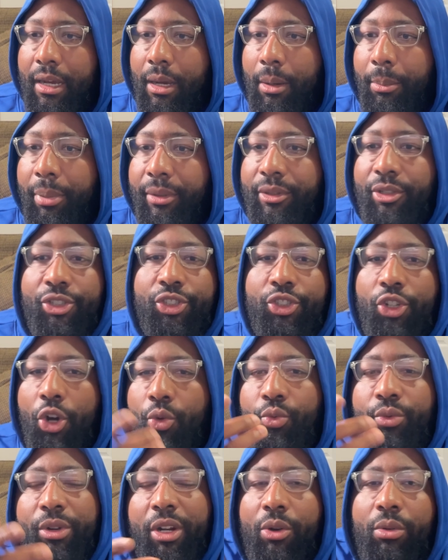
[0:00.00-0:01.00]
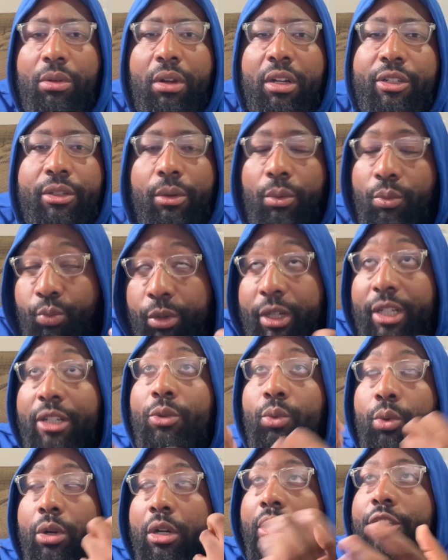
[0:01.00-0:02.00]
But there's no
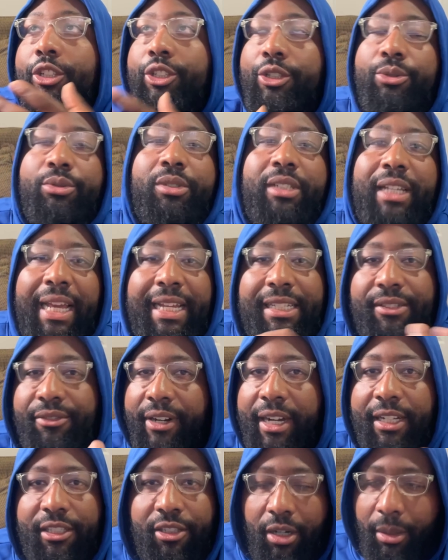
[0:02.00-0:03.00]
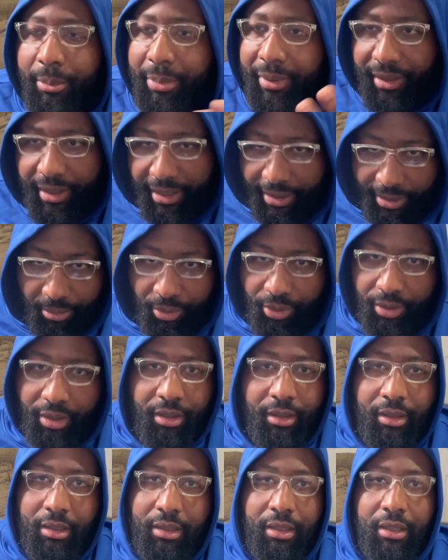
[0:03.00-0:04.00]
real world use case for XRP anymore.
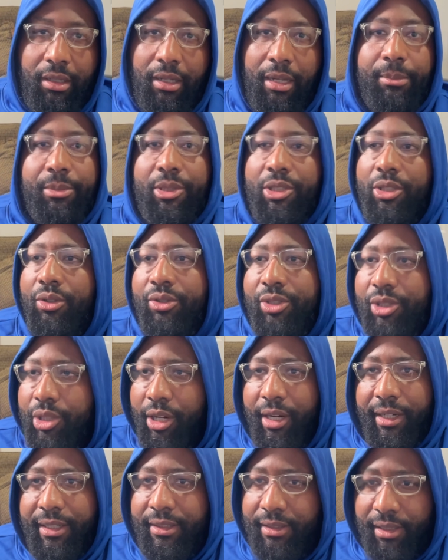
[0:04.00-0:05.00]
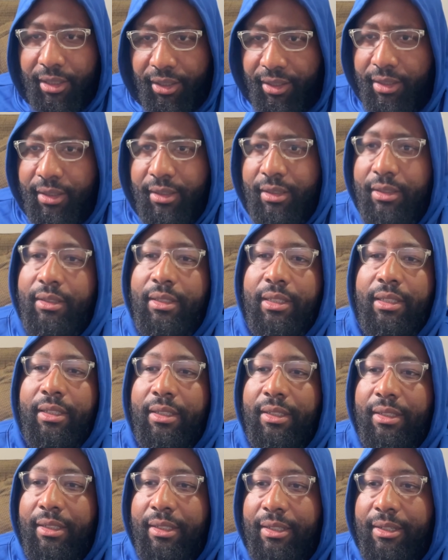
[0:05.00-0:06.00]
I'm so sorry to tell you.
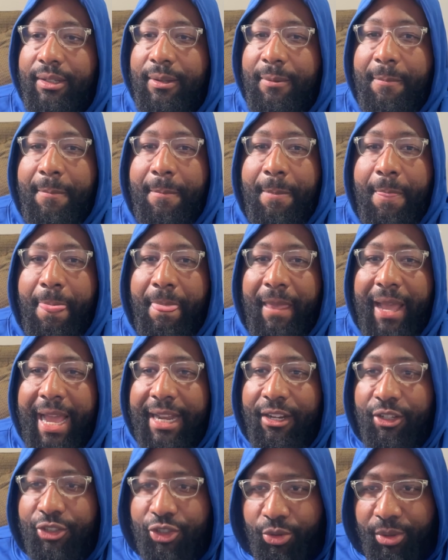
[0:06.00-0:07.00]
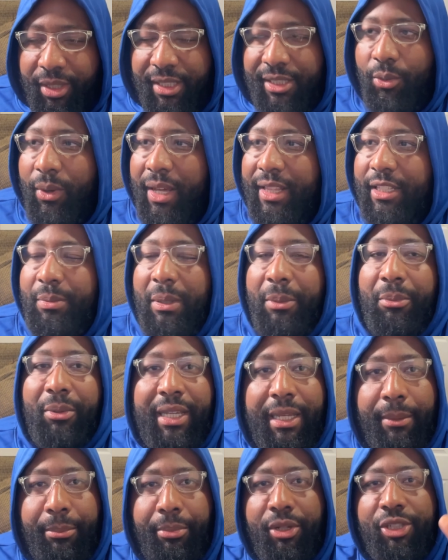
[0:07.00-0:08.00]
And there's a reason why these people
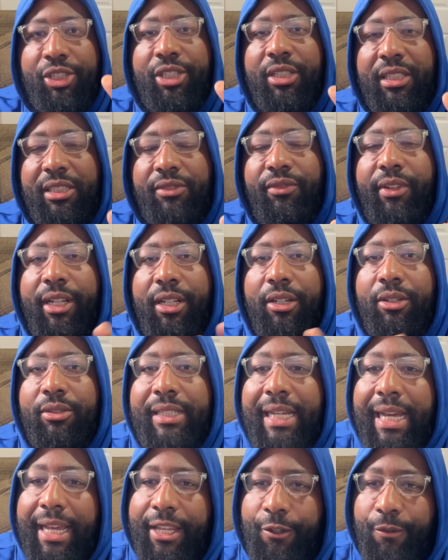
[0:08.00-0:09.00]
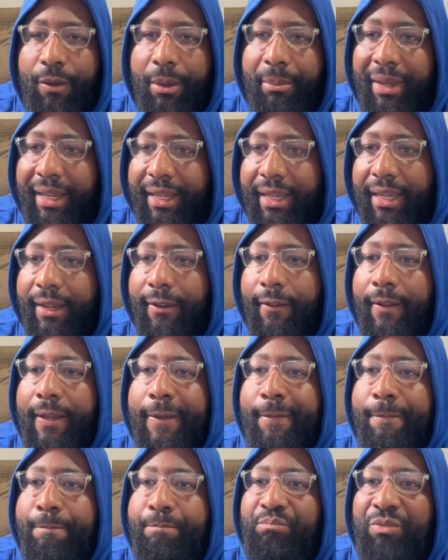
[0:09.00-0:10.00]
keep pushing these videos at you and making
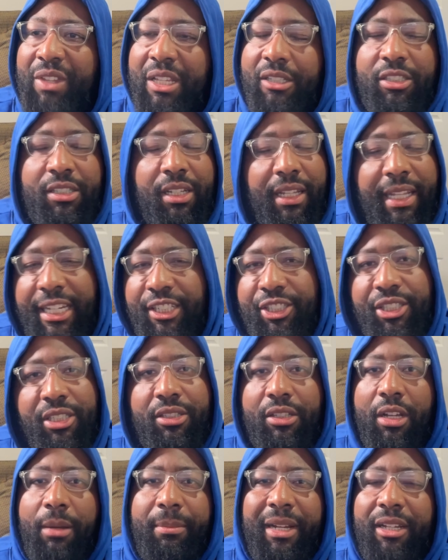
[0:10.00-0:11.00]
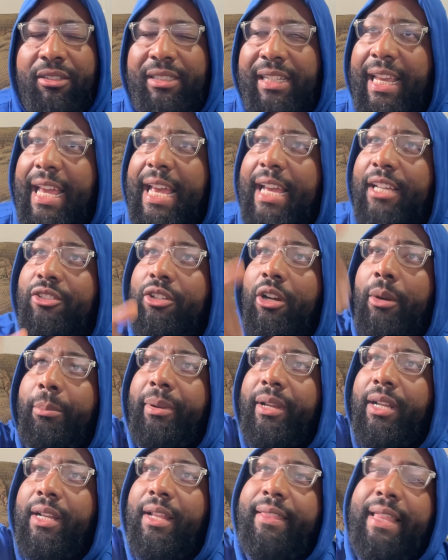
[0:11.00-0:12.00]
salacious thumbnails like
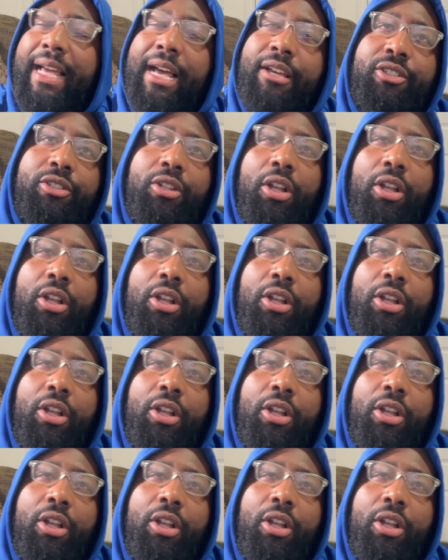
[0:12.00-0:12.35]
XRP to $1,000,